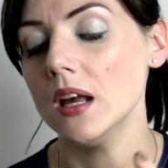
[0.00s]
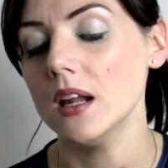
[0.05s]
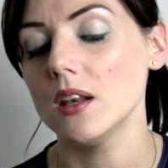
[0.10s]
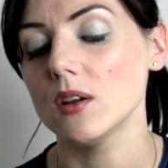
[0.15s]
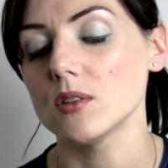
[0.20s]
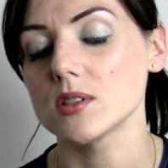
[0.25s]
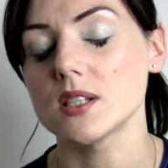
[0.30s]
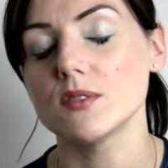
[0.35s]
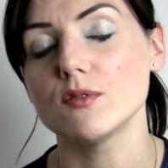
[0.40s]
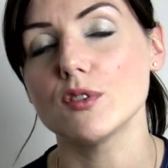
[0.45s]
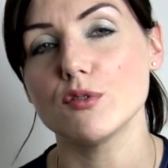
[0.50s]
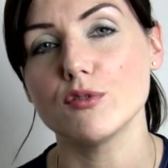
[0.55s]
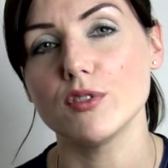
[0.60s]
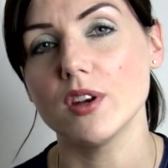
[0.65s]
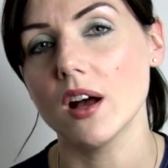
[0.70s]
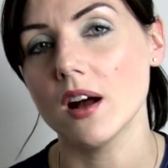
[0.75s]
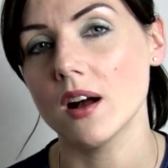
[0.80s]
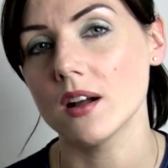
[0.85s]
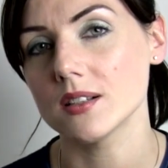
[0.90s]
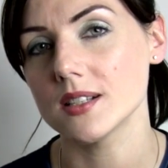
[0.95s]
lots of different
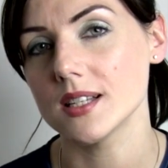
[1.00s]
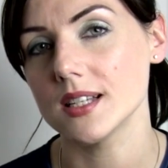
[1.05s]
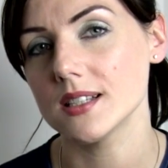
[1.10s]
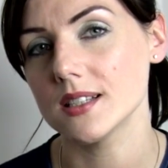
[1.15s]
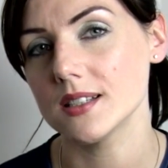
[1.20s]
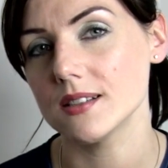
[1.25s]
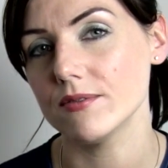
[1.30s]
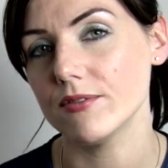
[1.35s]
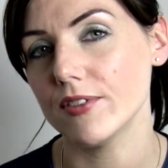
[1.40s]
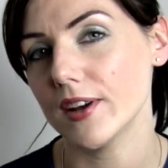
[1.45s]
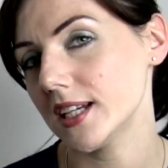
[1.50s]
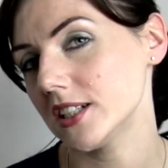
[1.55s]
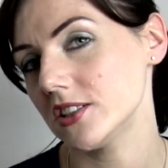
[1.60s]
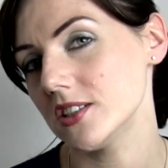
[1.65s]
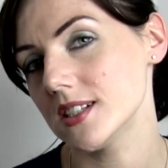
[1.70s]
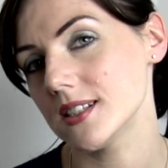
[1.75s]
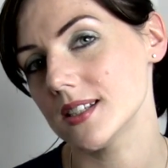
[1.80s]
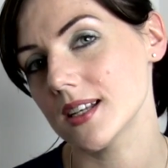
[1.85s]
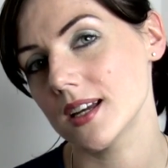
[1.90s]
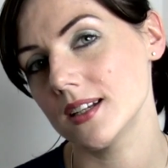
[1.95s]
artists and fashion
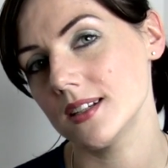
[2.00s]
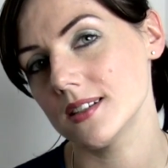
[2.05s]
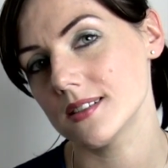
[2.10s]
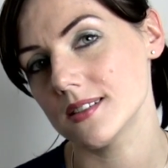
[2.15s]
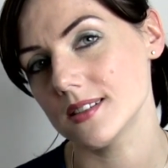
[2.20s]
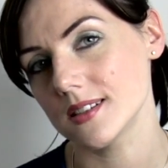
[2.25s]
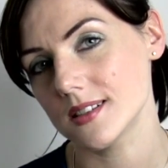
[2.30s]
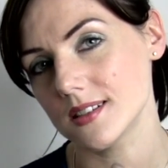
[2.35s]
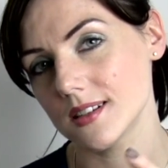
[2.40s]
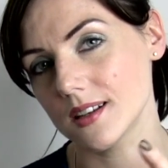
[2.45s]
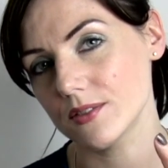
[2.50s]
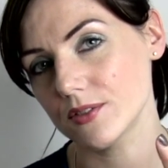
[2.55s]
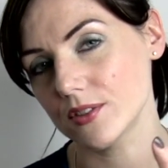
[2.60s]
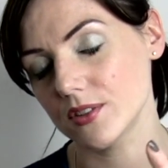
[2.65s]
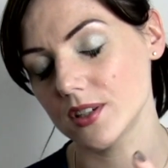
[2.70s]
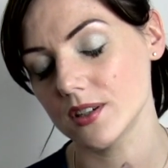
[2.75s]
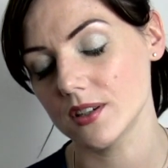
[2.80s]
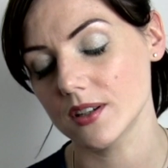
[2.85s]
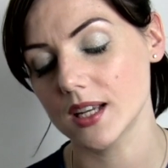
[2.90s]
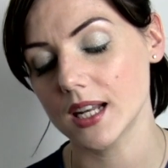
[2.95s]
designers and stuff
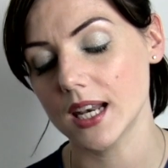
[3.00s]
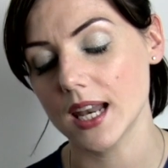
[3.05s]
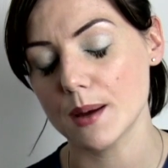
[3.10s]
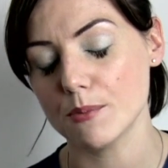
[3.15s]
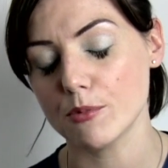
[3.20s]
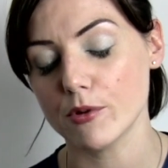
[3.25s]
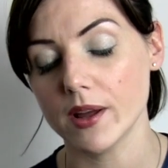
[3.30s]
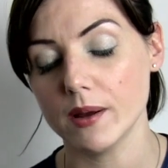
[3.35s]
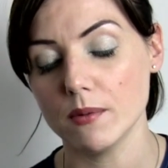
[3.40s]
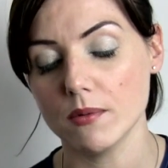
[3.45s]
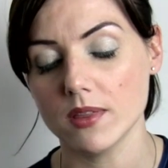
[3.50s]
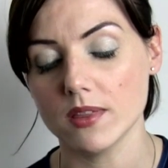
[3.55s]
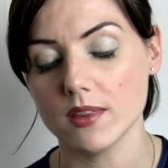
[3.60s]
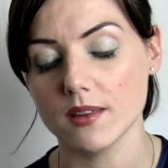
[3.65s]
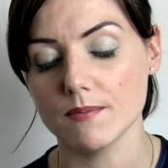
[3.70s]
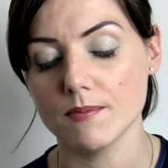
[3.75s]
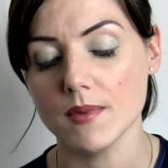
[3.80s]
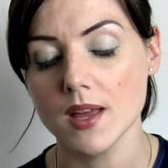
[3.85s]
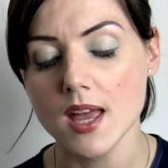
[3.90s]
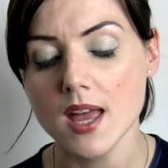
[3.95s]
can collaborate with
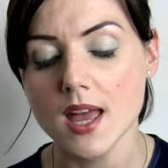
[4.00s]
them.